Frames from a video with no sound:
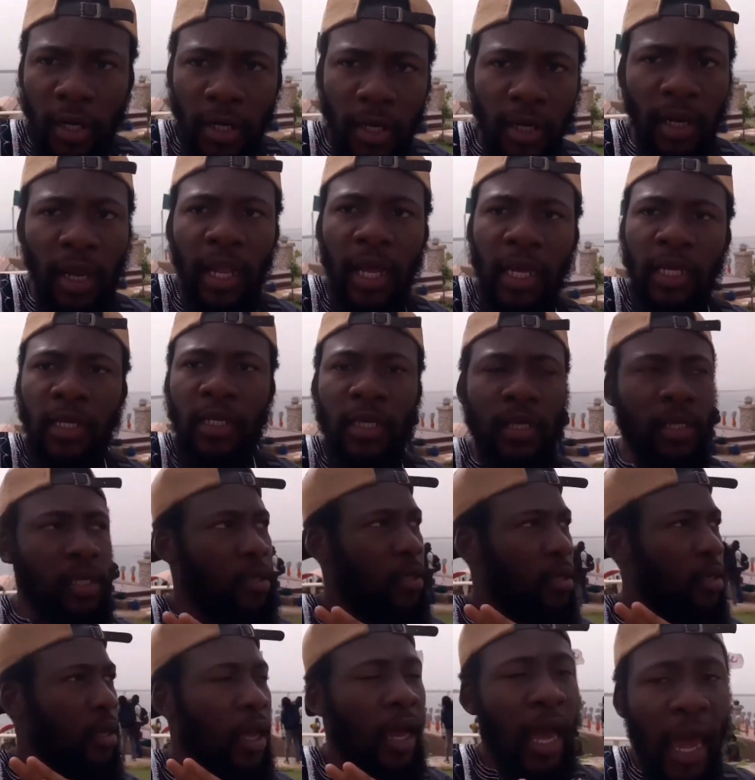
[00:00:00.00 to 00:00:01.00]
but
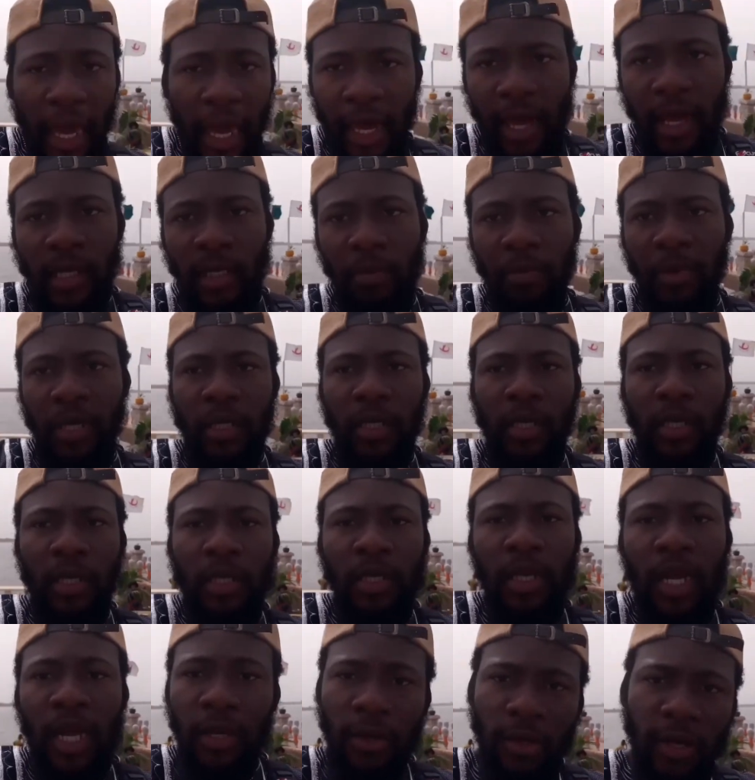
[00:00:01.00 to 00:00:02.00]
nonetheless, I can't
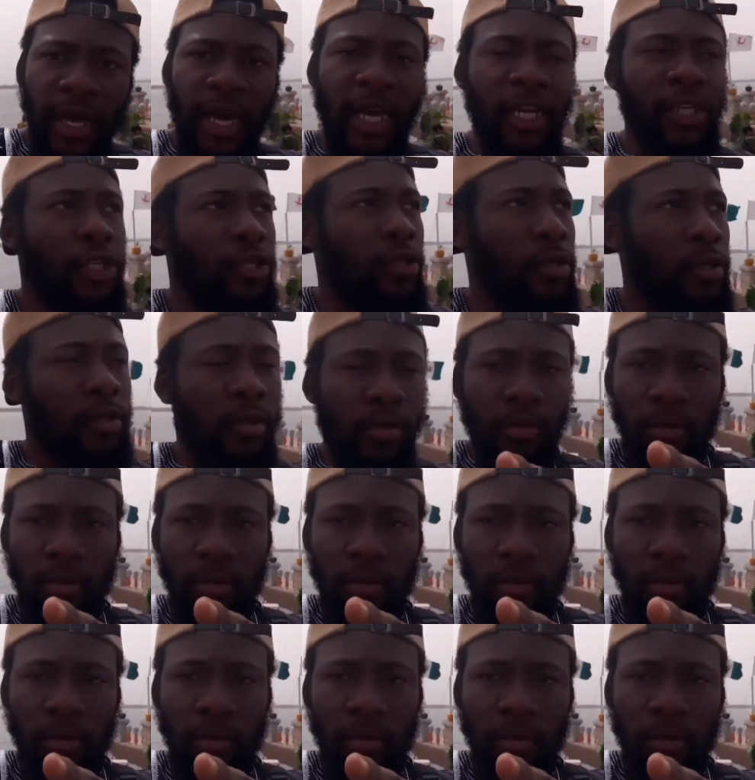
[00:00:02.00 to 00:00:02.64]
miss this, and you guys